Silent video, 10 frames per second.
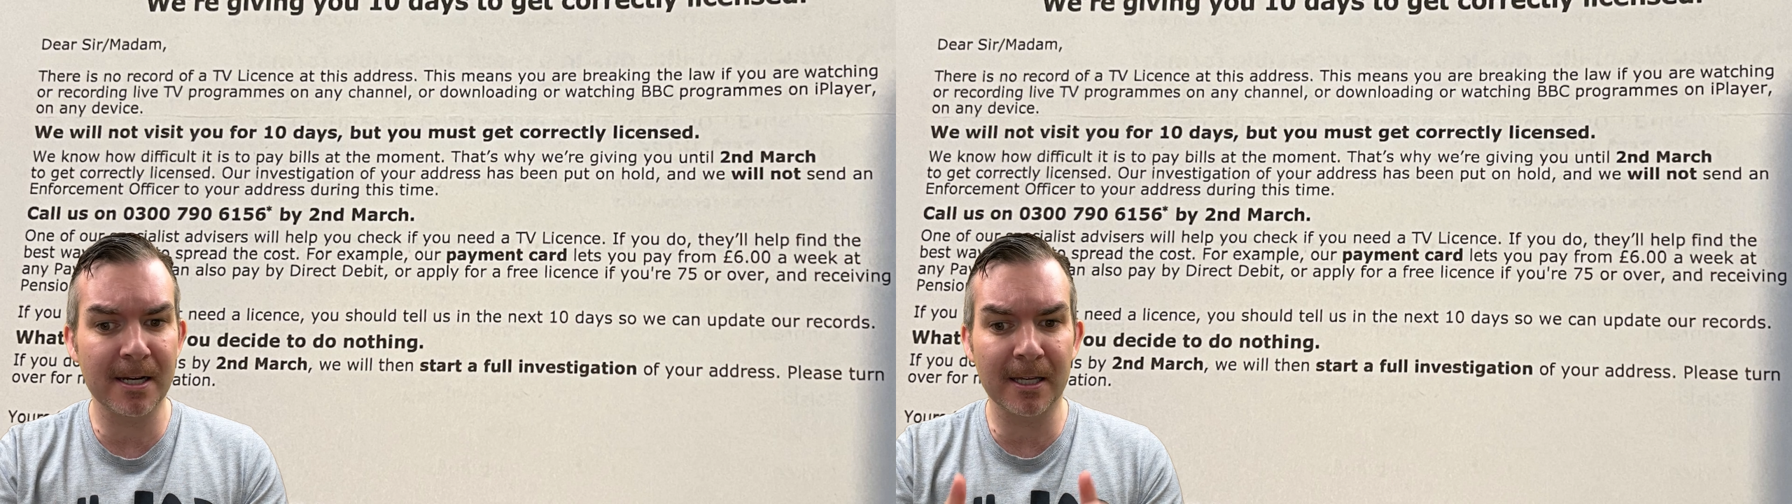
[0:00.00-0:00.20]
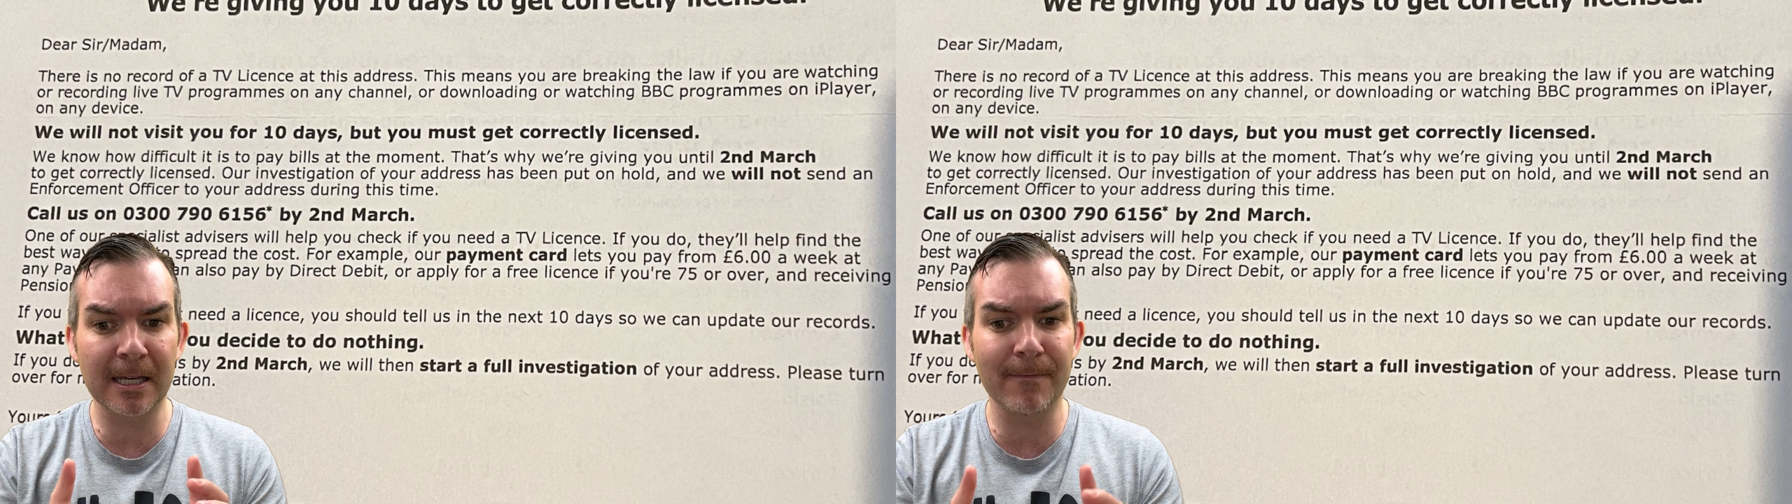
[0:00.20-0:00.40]

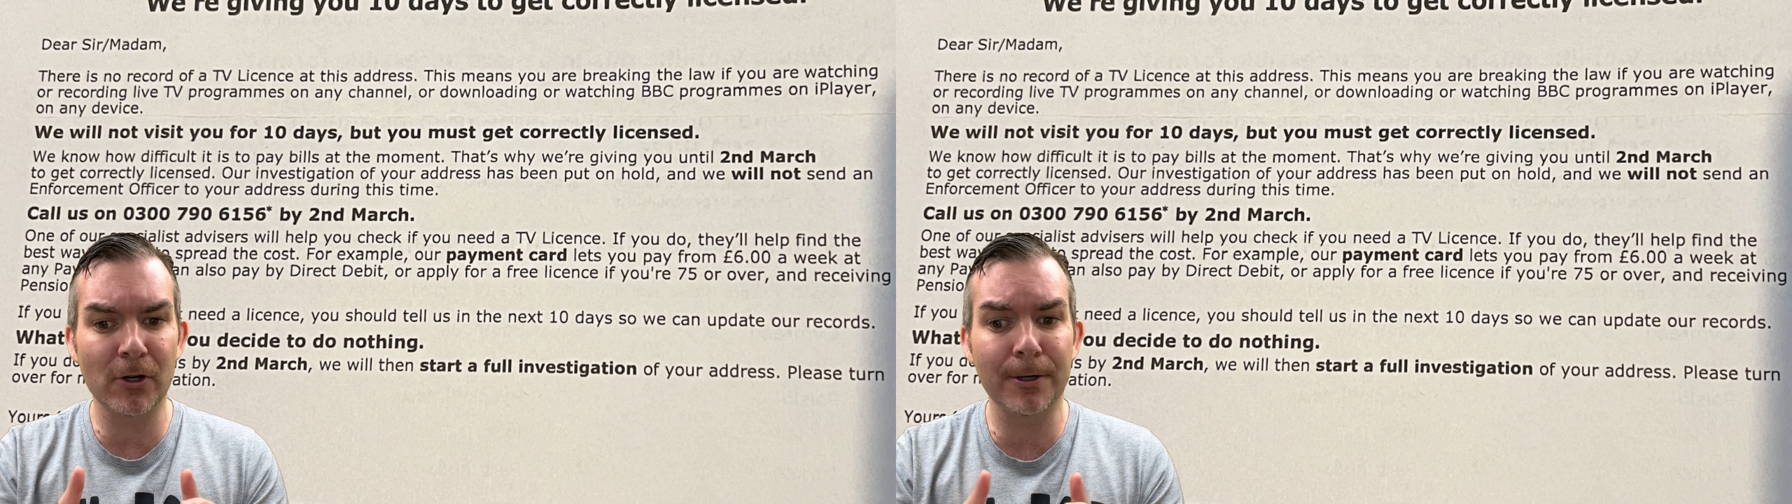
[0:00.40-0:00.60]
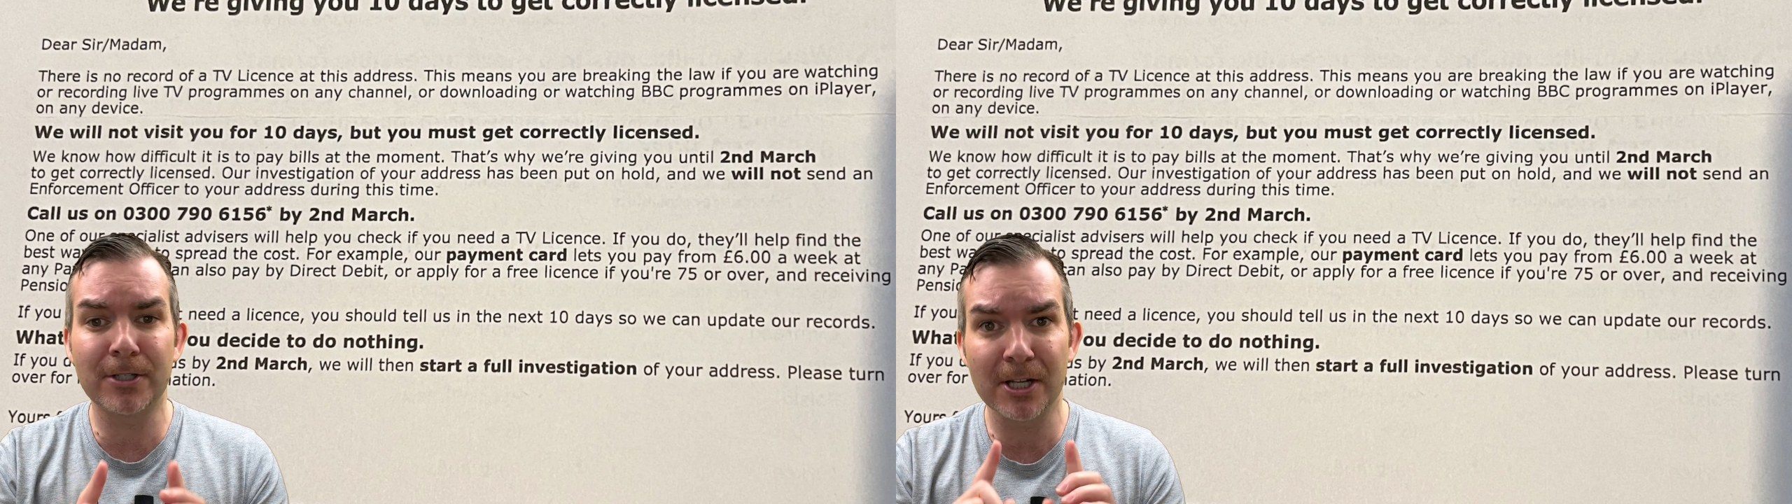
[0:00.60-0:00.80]
and giving
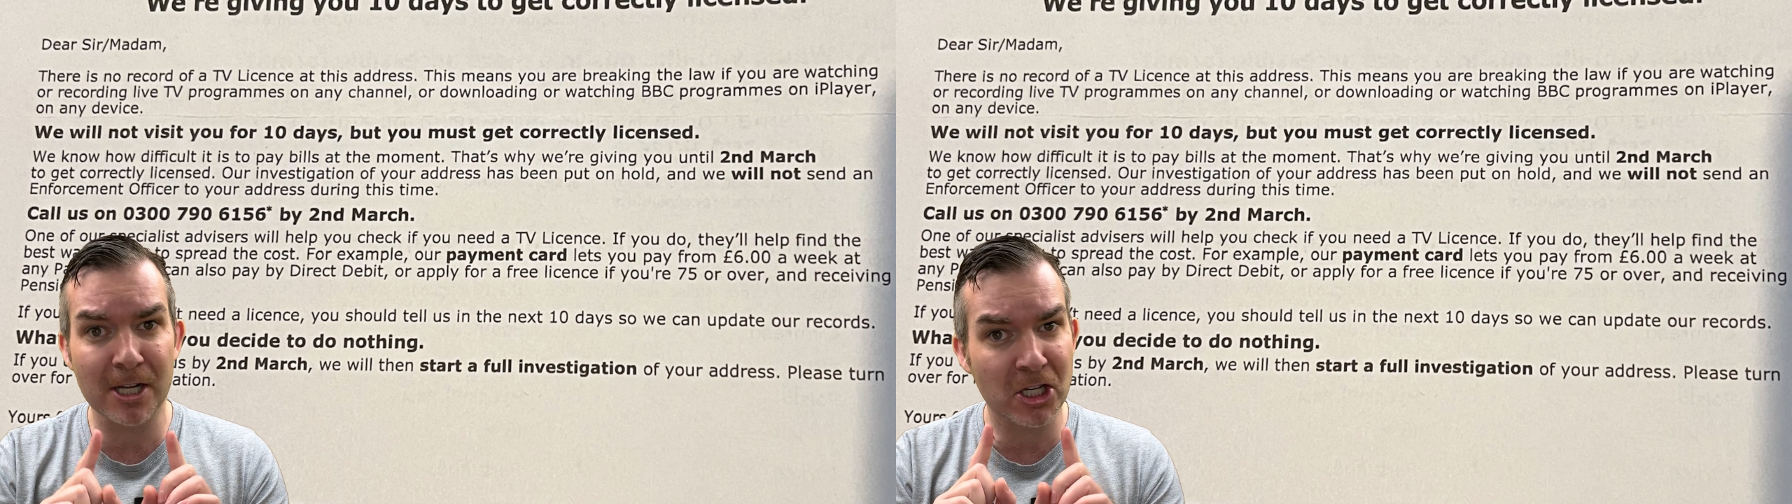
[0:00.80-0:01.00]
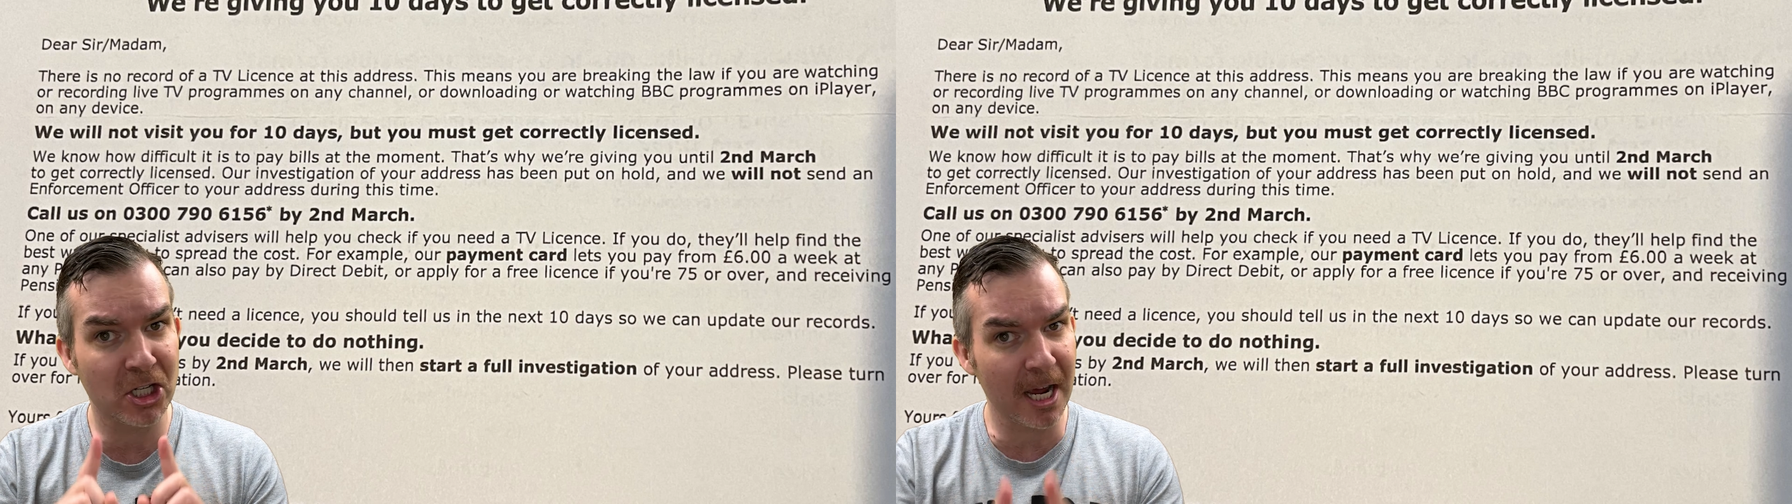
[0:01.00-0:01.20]
you to the
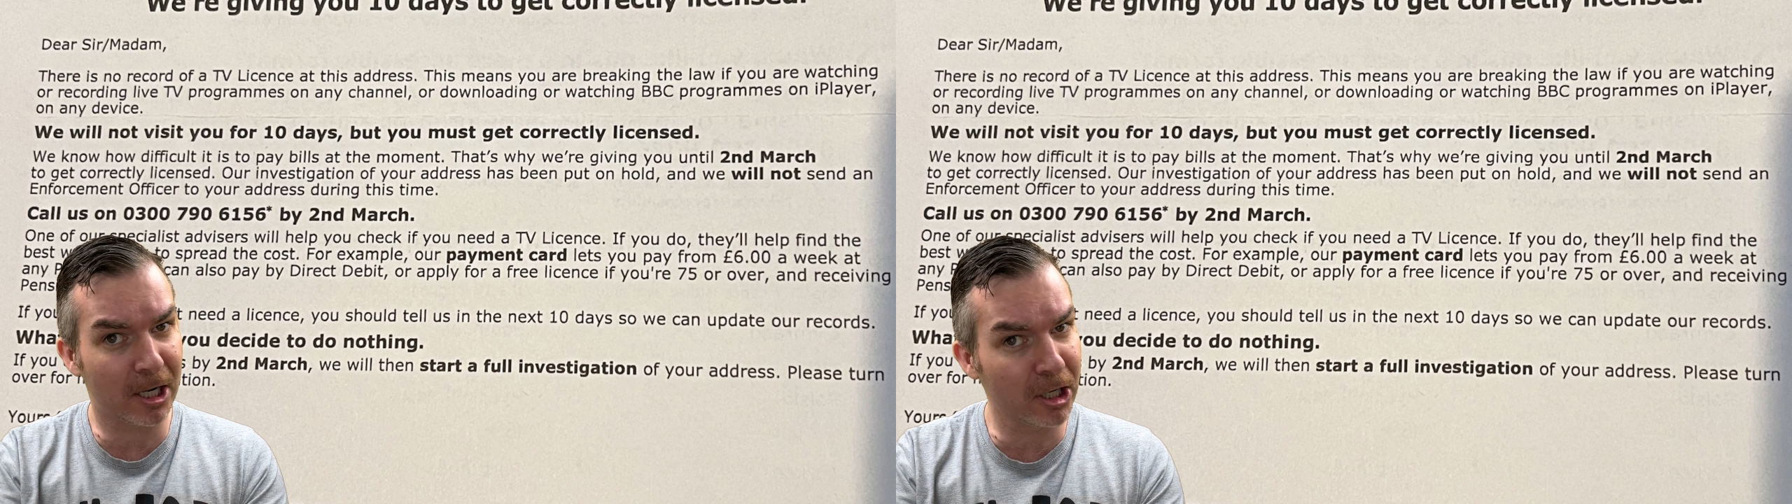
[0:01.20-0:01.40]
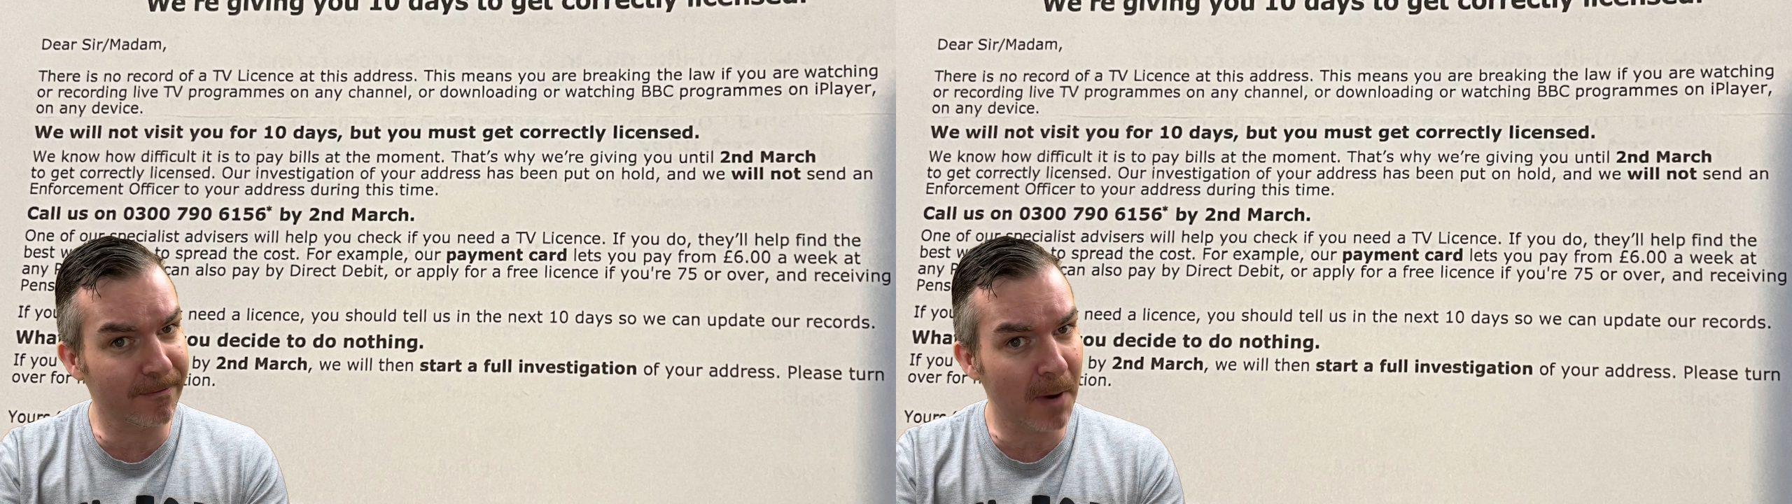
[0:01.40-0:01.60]

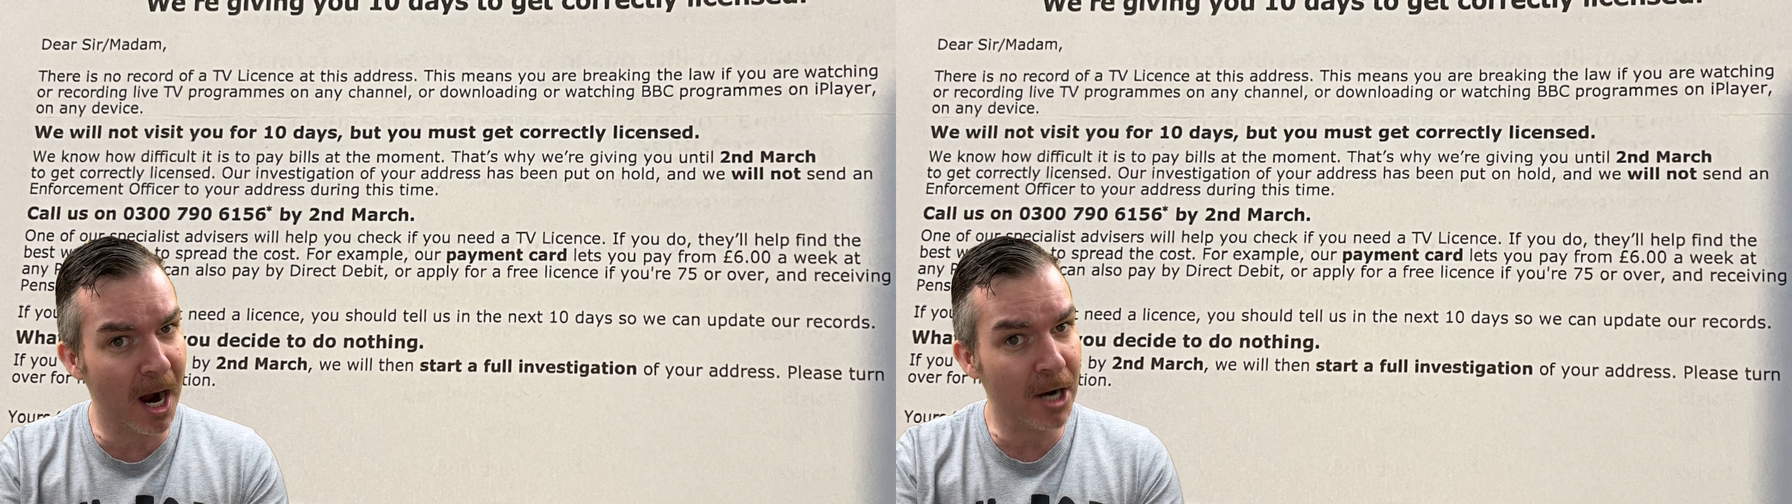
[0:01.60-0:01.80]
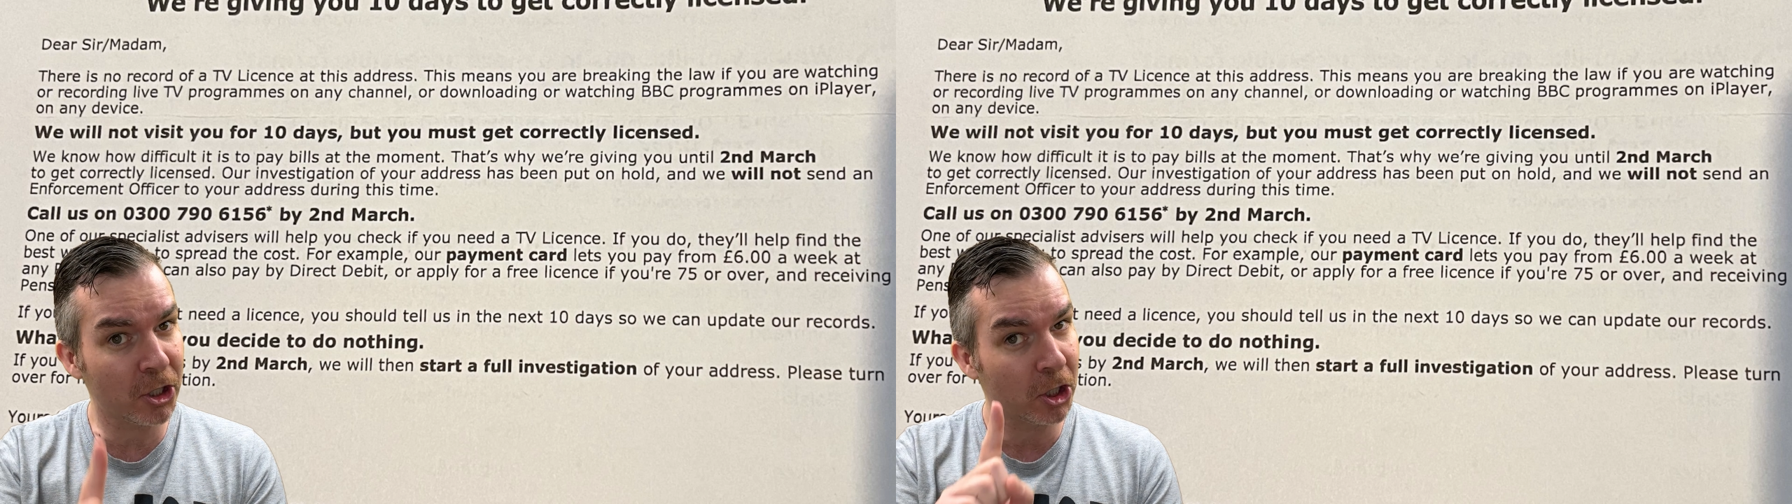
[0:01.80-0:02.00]
2nd of
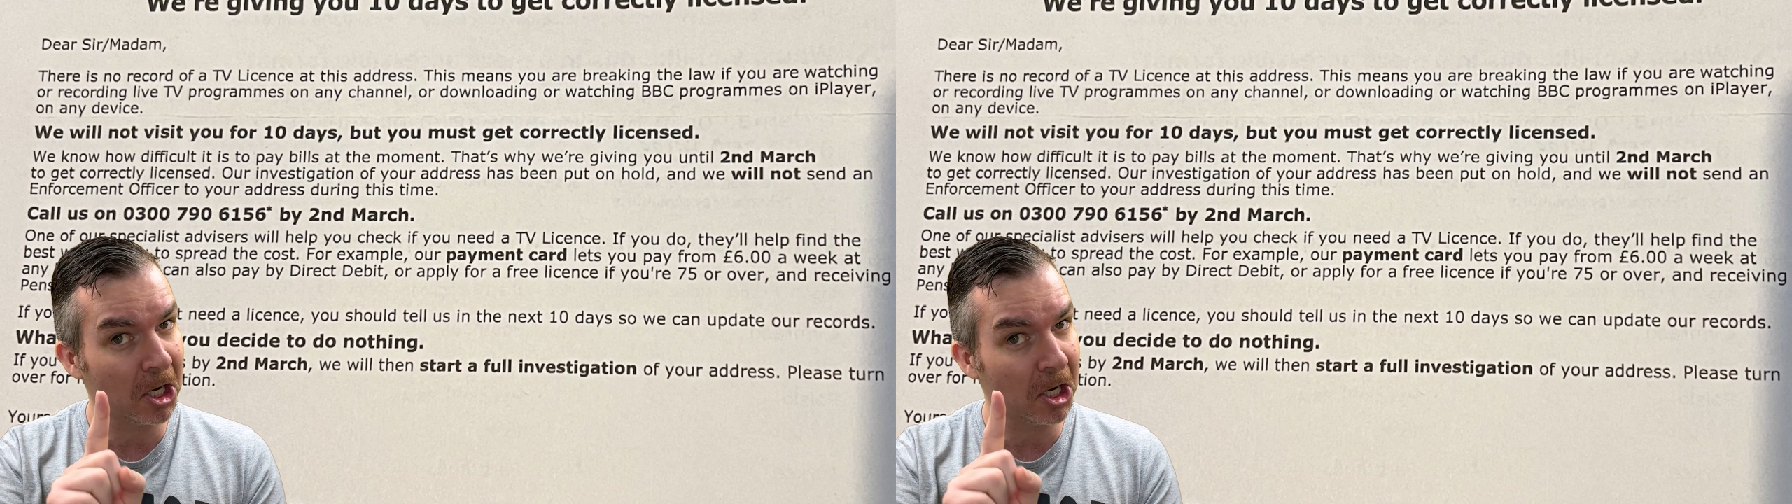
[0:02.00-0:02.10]
March,